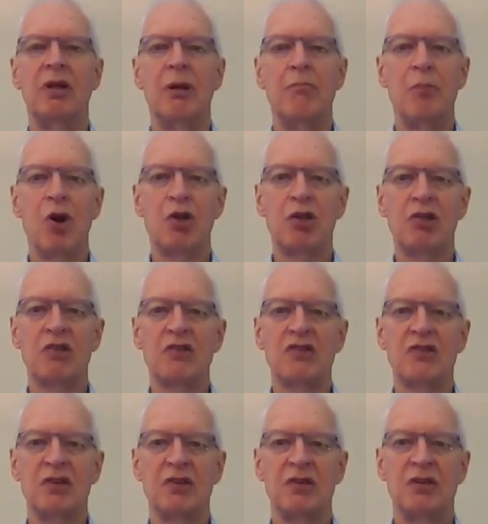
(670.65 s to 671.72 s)

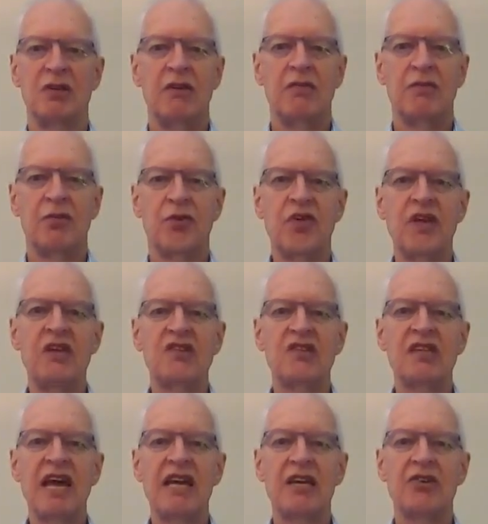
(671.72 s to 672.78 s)
models for things
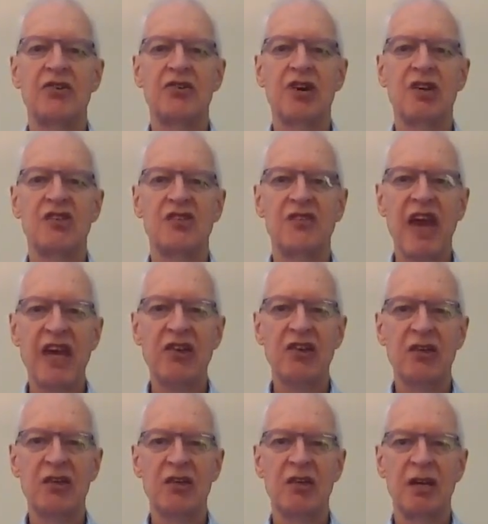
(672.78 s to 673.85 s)
like
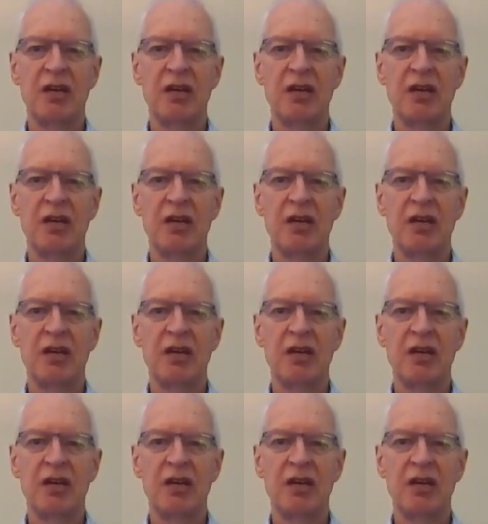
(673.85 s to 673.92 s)
transvection